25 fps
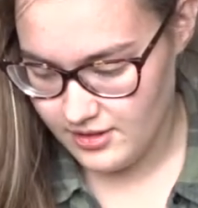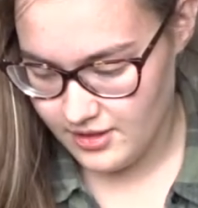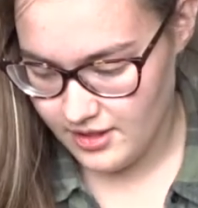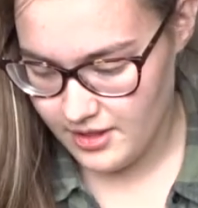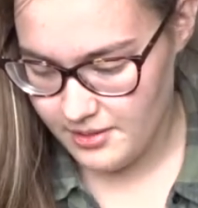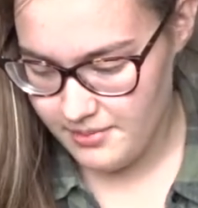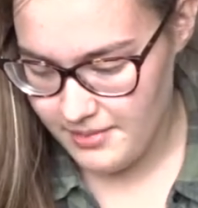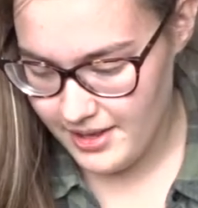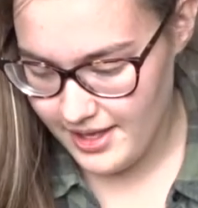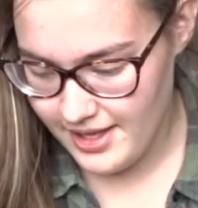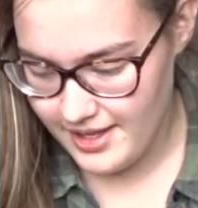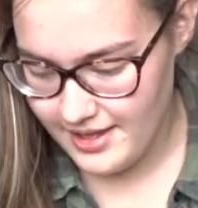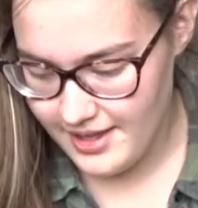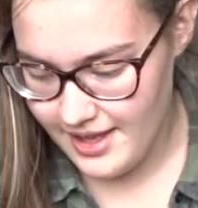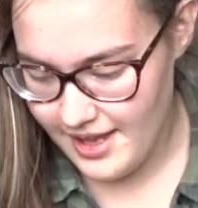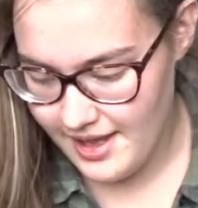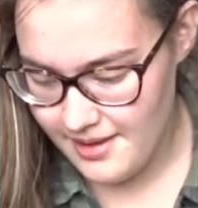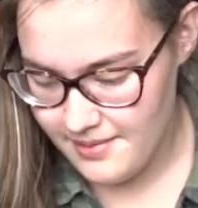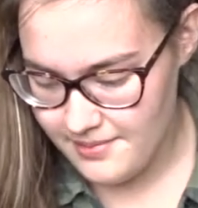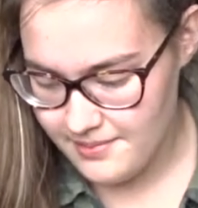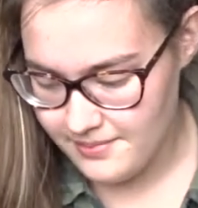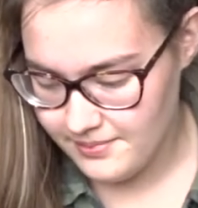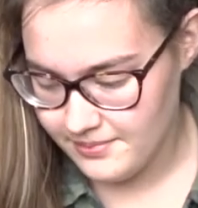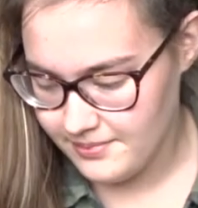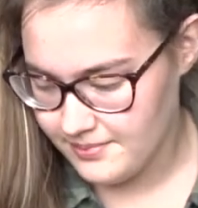Come
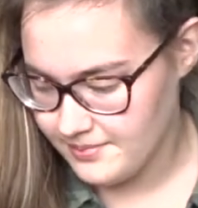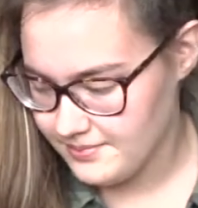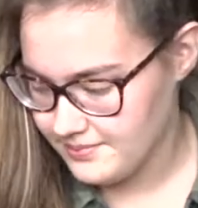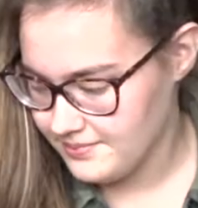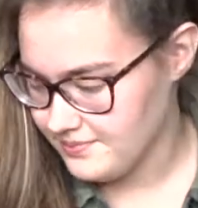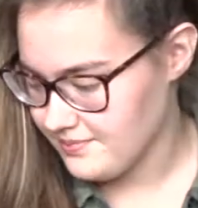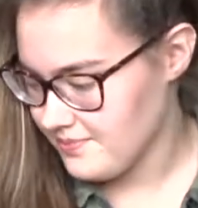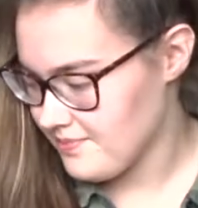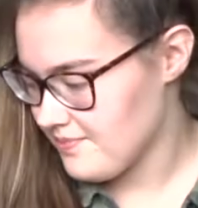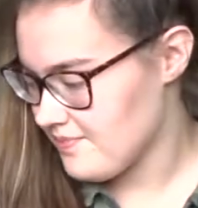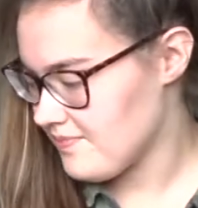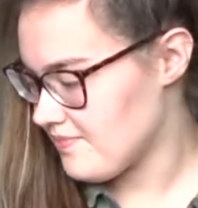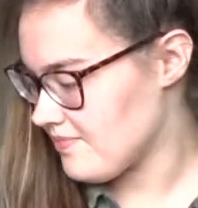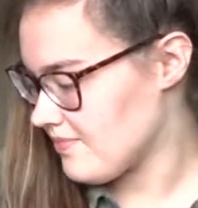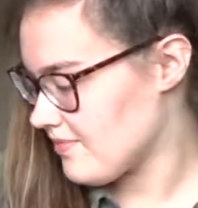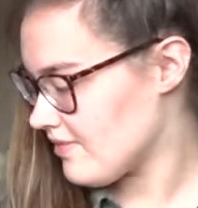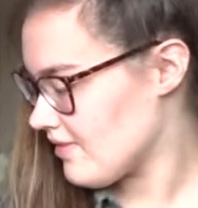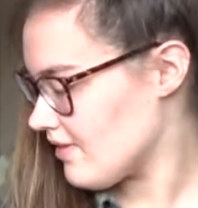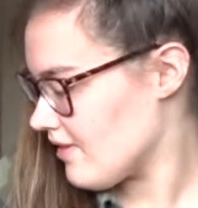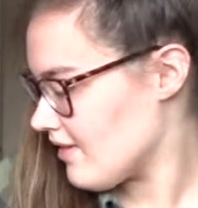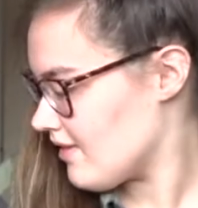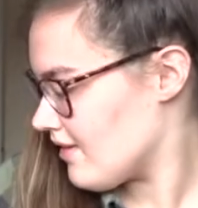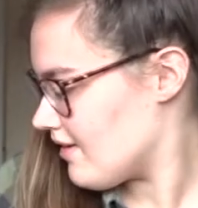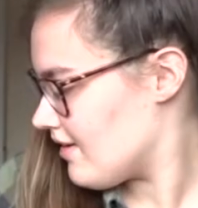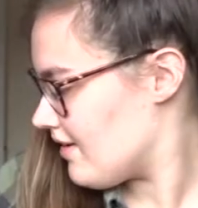
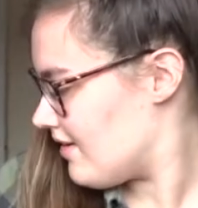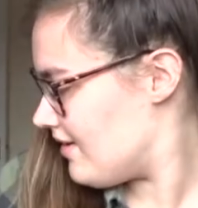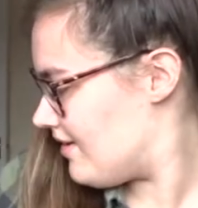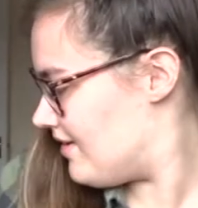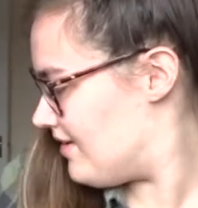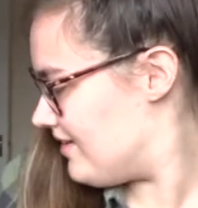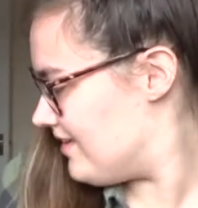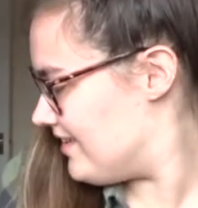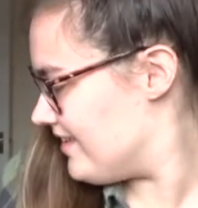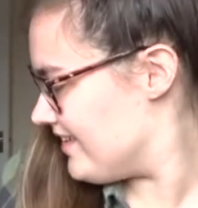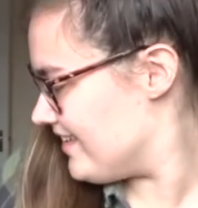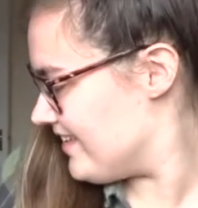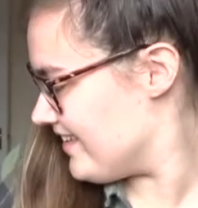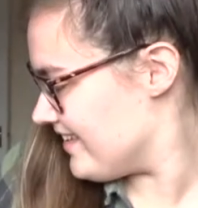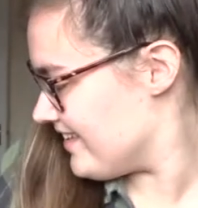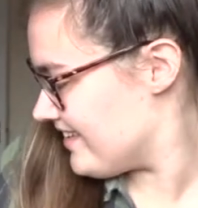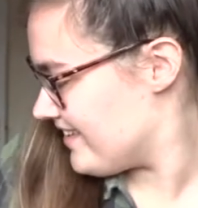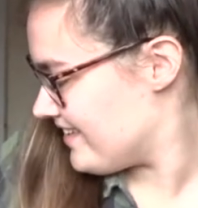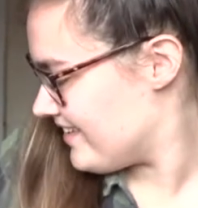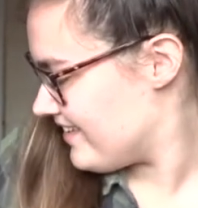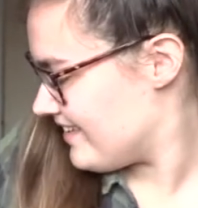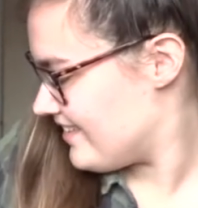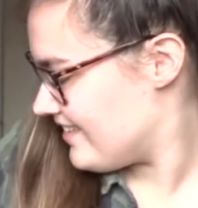here then.